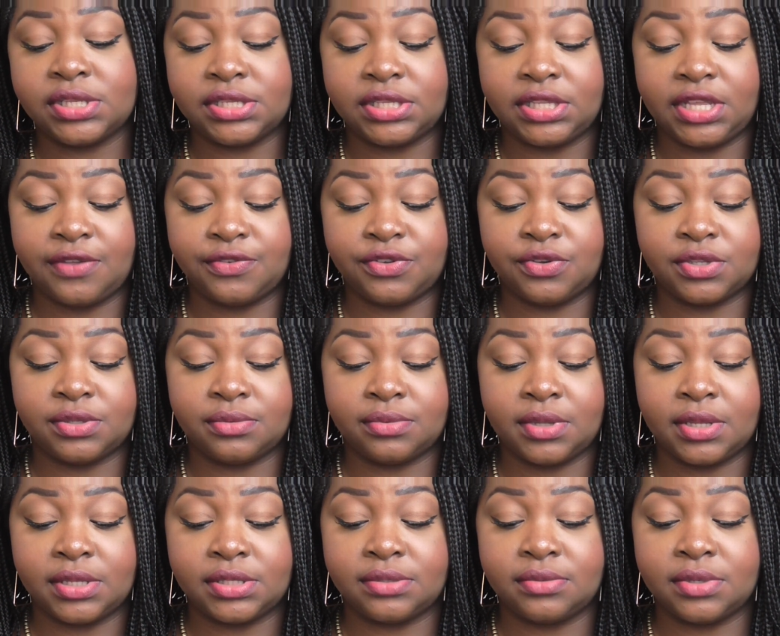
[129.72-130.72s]
it gives you
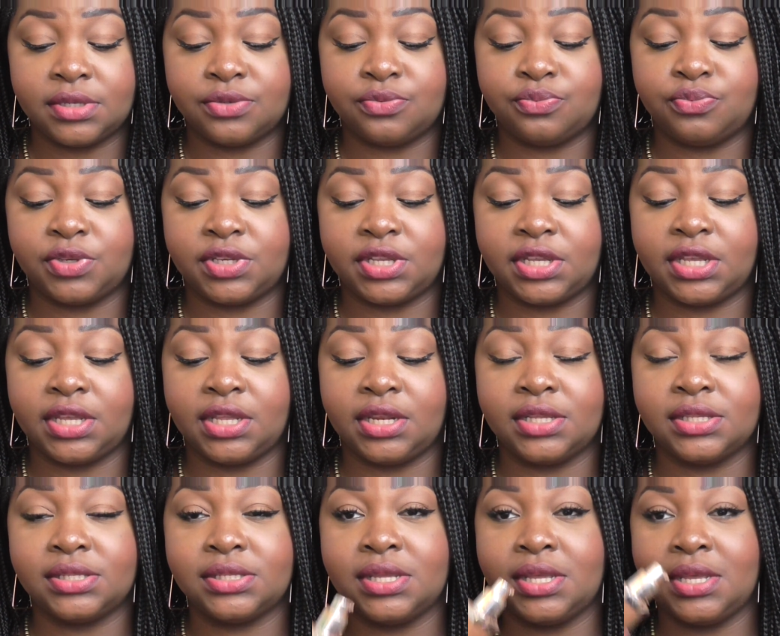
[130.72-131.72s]
is
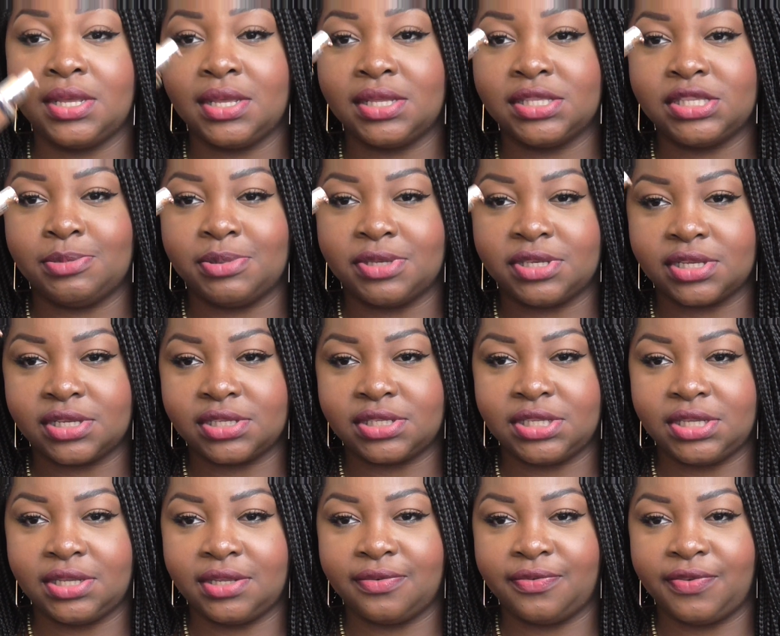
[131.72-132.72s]
ridiculous. It's a bit
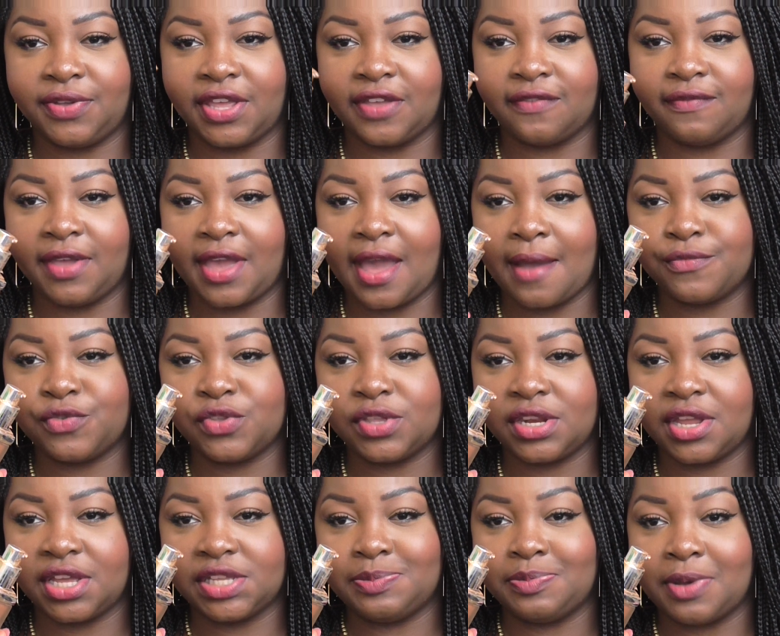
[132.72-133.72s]
dirty, forgive me. It comes with a
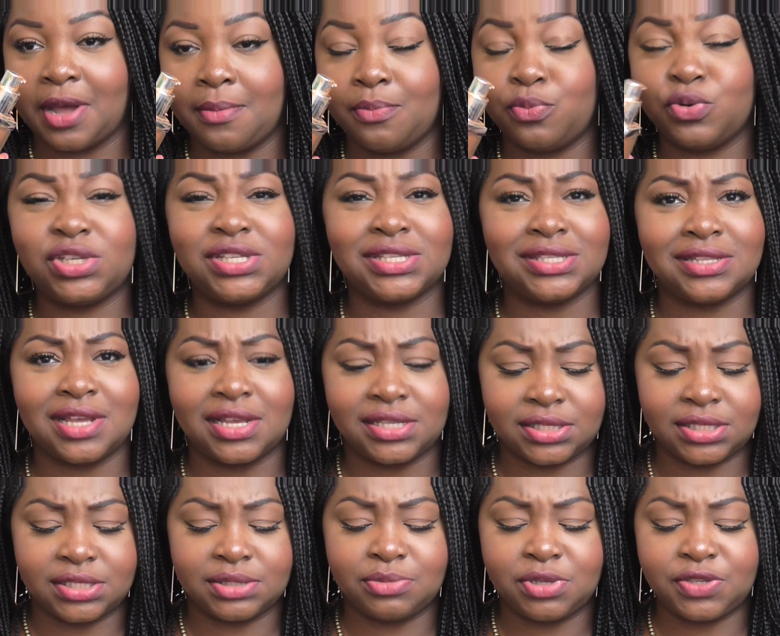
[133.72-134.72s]
nice pump, which is nice
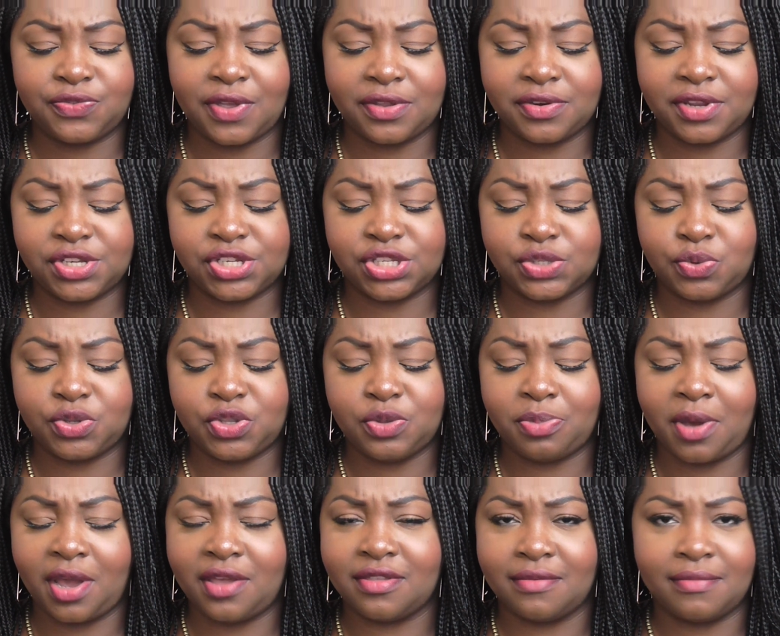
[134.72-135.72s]
because most foundations, when you
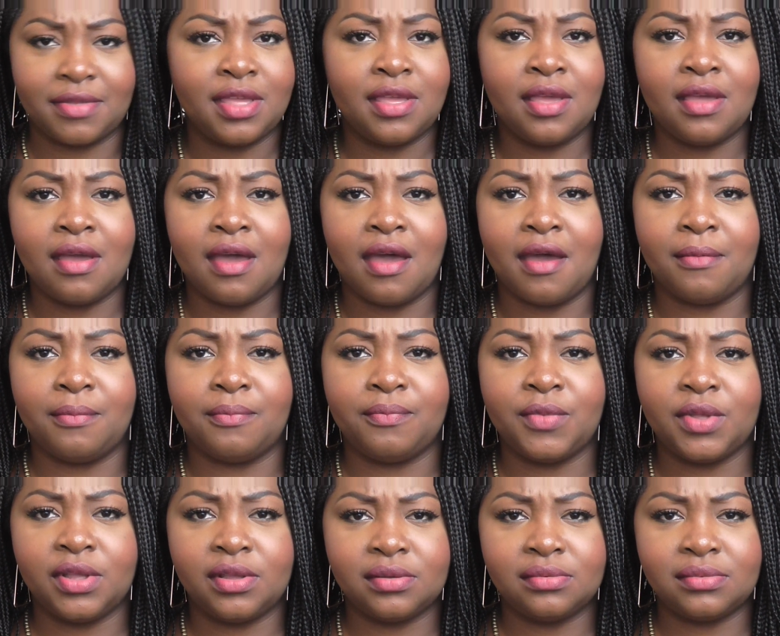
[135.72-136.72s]
buy them,
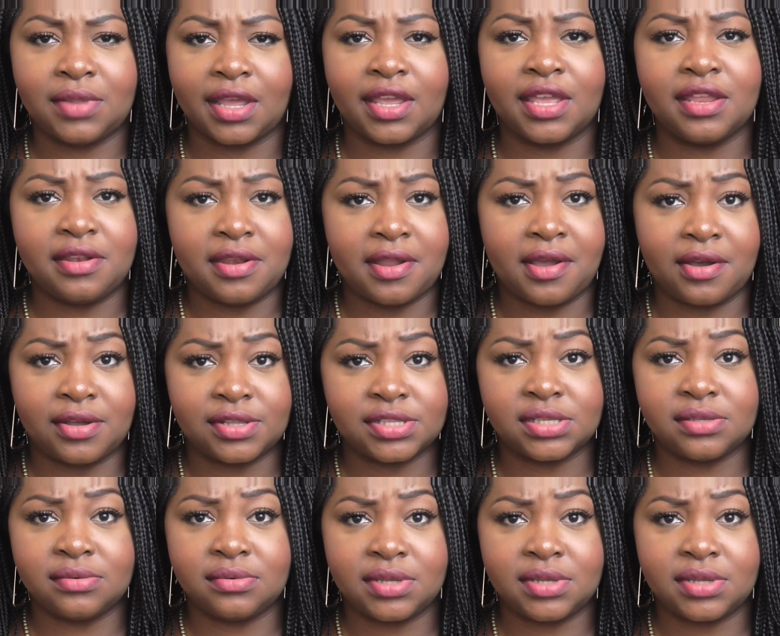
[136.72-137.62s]
like in NARS